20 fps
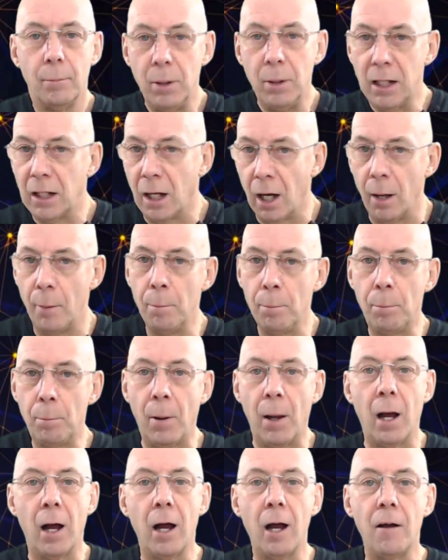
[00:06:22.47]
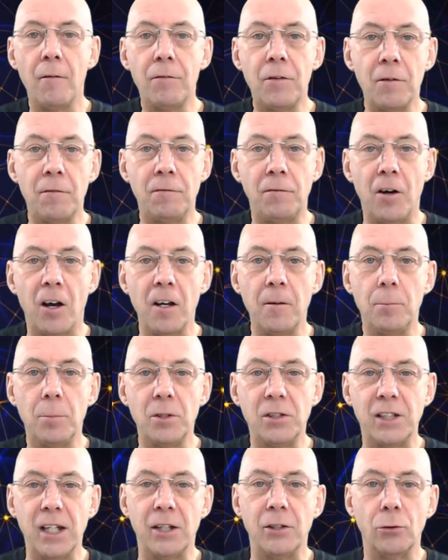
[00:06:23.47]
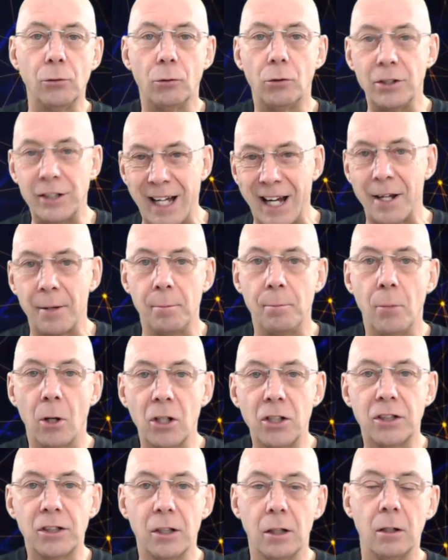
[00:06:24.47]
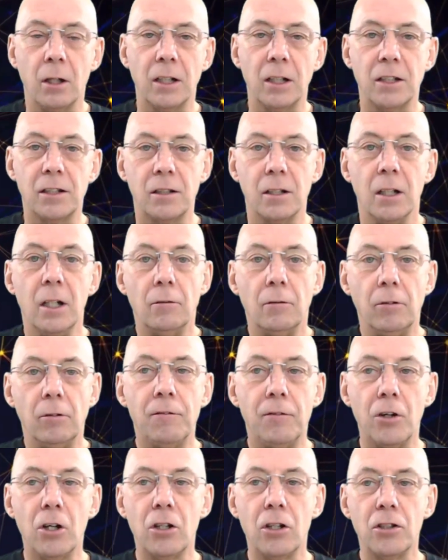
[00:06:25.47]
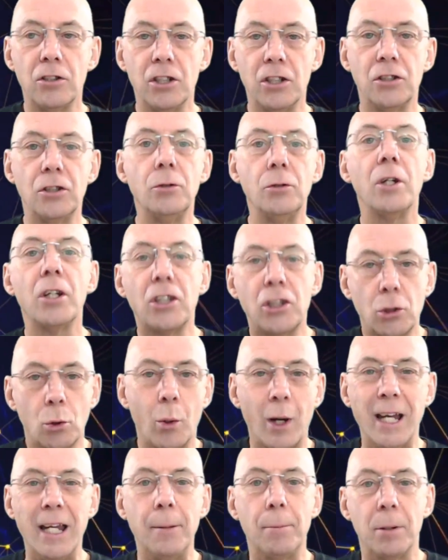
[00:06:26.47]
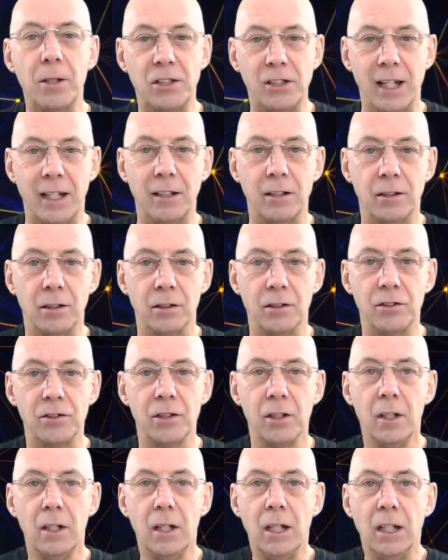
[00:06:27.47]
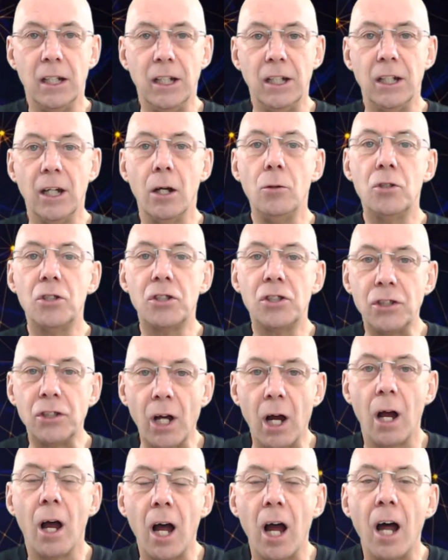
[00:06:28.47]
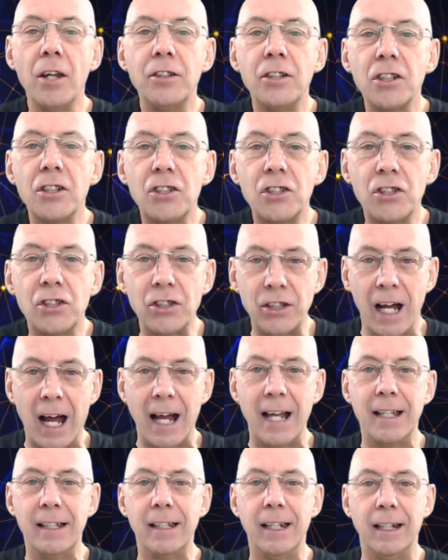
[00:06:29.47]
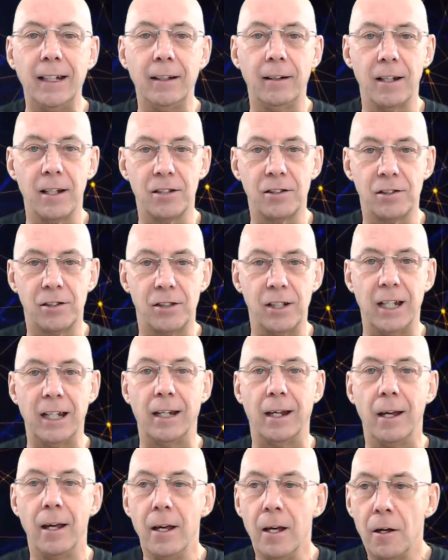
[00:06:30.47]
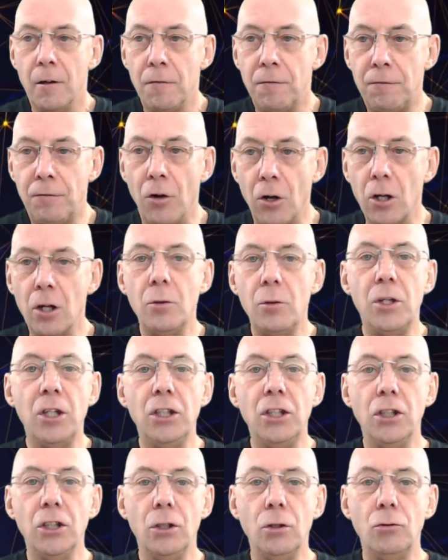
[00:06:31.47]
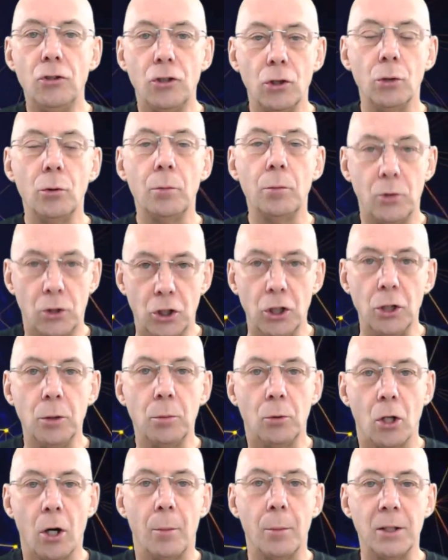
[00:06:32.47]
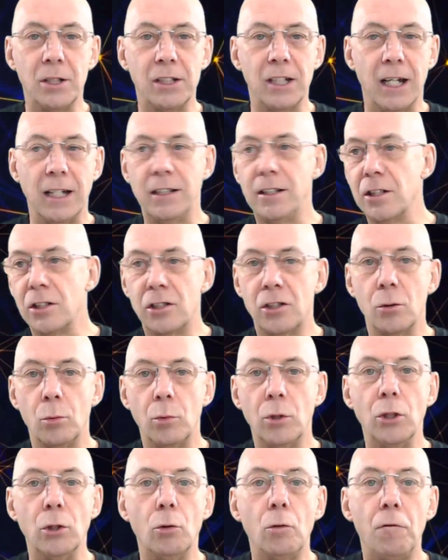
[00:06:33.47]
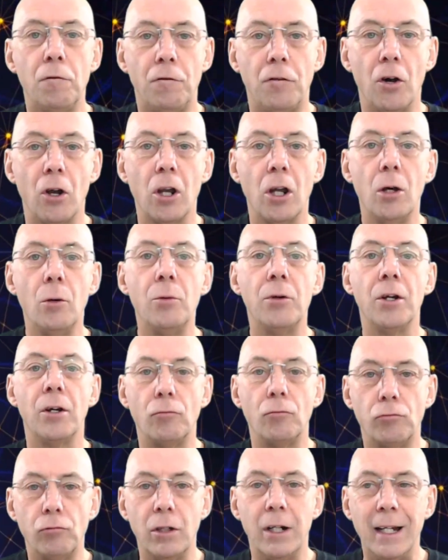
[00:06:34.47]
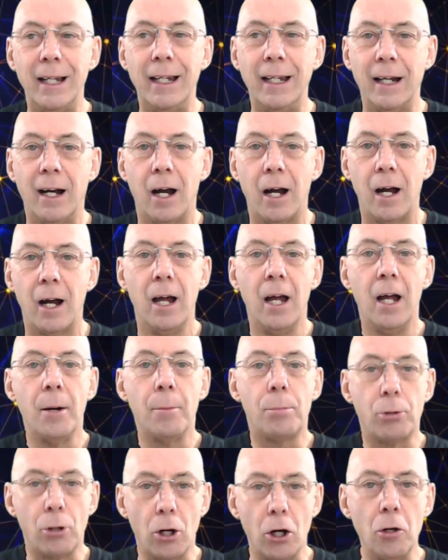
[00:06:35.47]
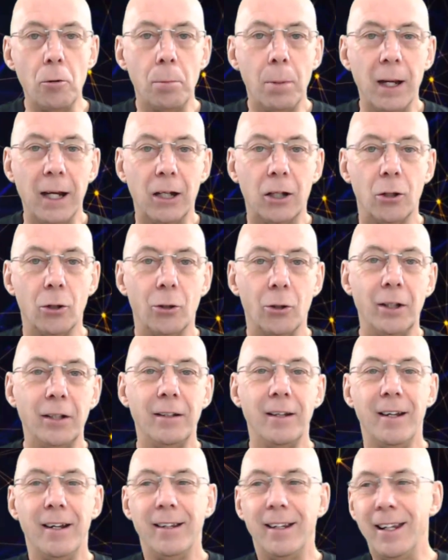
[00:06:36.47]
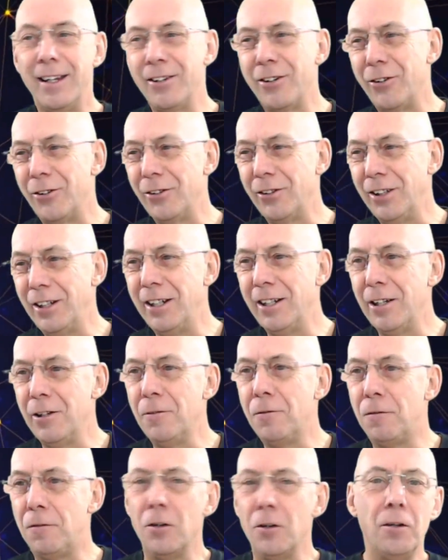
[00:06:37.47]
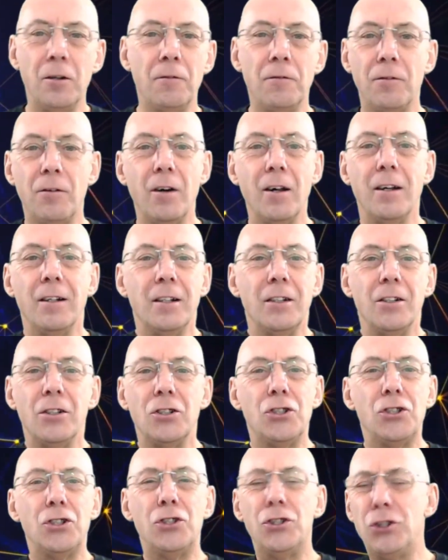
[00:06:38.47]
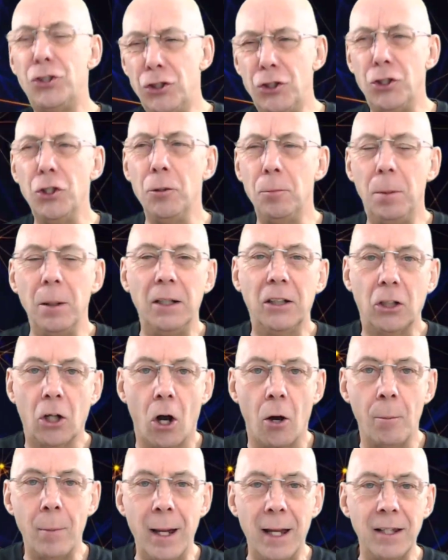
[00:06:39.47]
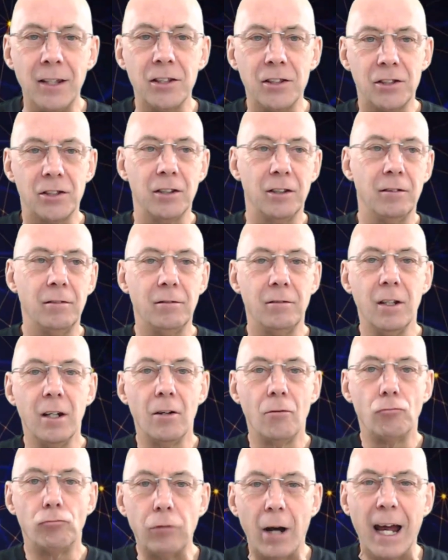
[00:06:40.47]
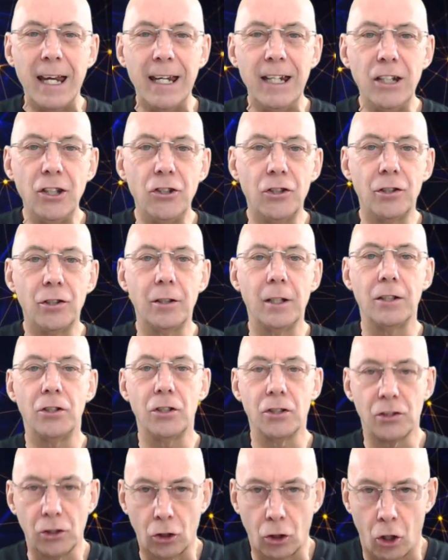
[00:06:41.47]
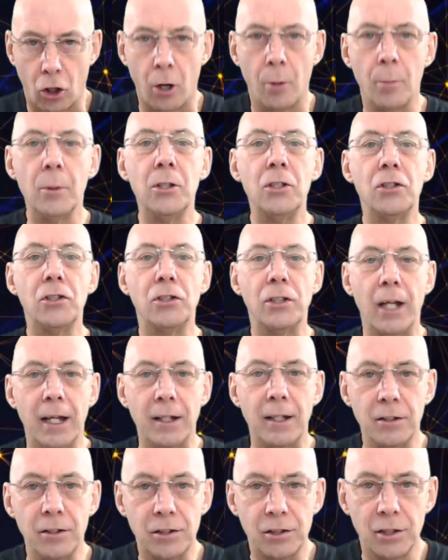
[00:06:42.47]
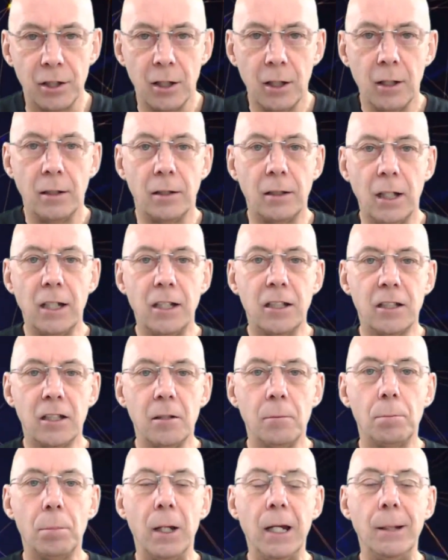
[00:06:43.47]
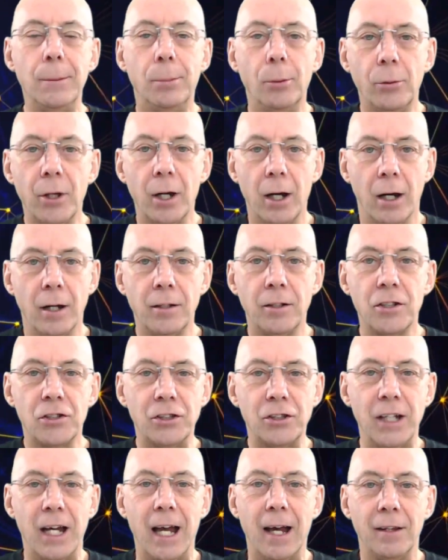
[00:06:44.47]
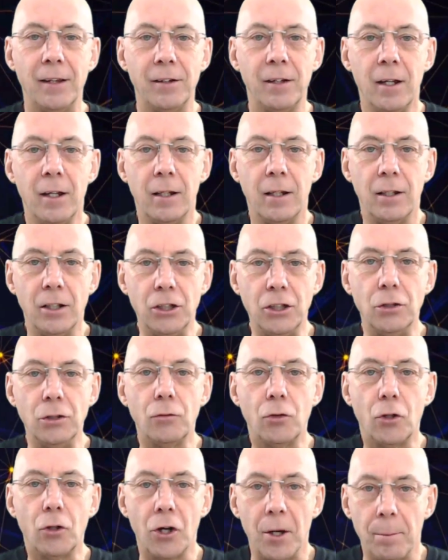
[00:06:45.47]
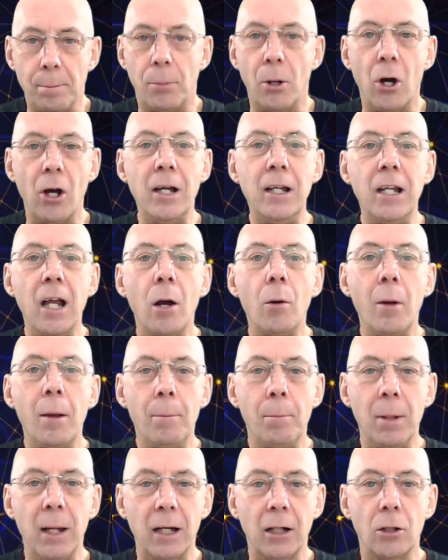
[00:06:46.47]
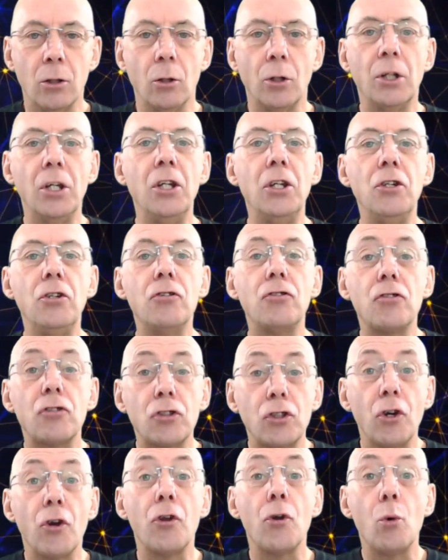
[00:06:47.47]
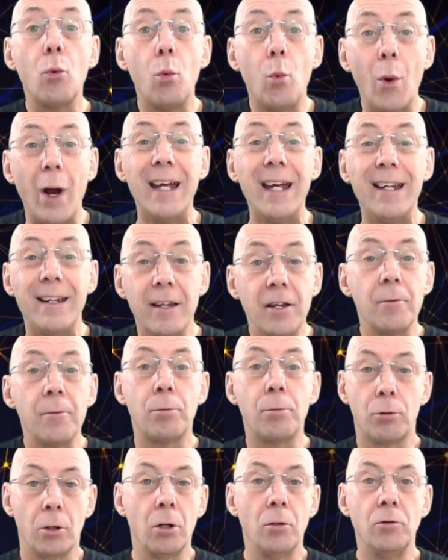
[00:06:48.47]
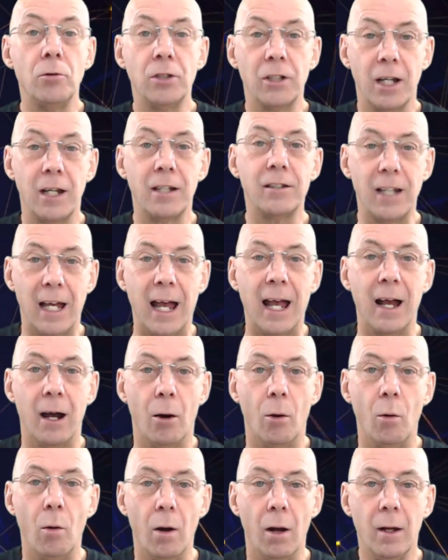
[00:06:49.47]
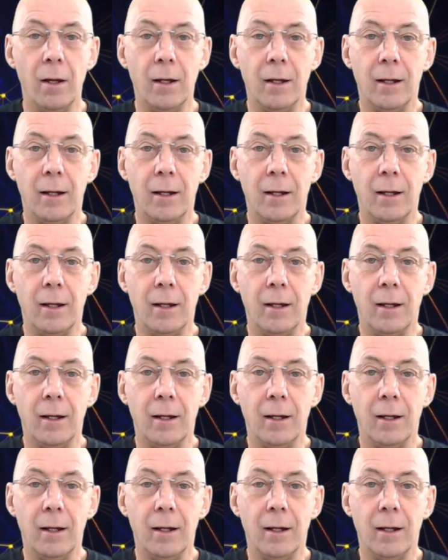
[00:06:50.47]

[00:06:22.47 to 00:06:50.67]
Become part of the 5%, or as Adam Meister likes to refer it to, the 20%ers. You know, start understanding this thing. Follow the YouTube commentators that we all follow that really are pro-Bitcoin. They're not, you know, full of stupid comments and rage. They're just common sense, decent people that understand that you've got to buy low in Bitcoin and you just got to wait the process out.